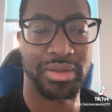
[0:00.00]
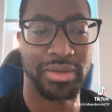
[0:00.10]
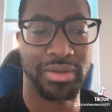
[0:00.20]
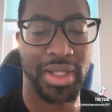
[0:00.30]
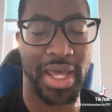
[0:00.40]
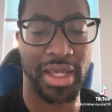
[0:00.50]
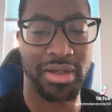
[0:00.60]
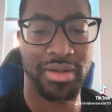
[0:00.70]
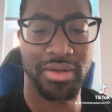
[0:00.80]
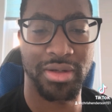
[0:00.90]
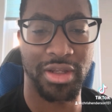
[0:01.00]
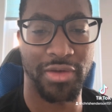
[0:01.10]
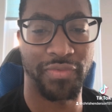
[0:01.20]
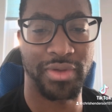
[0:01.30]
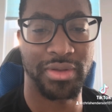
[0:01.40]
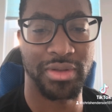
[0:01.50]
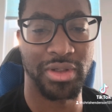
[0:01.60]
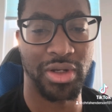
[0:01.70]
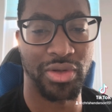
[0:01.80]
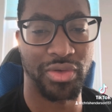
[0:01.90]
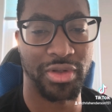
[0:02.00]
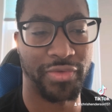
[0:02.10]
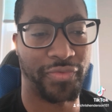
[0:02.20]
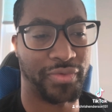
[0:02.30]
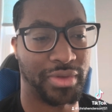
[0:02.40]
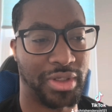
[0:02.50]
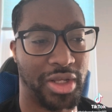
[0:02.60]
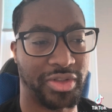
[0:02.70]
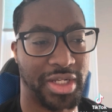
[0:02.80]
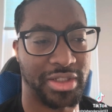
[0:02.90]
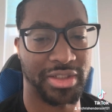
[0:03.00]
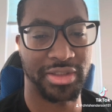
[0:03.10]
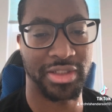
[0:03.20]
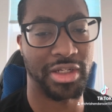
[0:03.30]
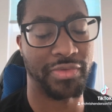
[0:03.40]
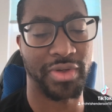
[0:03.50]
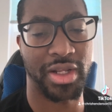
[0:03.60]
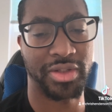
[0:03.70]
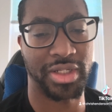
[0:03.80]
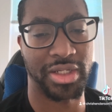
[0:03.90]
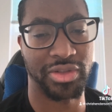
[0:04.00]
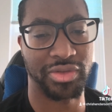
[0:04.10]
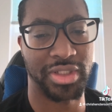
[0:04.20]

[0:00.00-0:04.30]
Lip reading: that if Los Angeles, city of Los Angeles,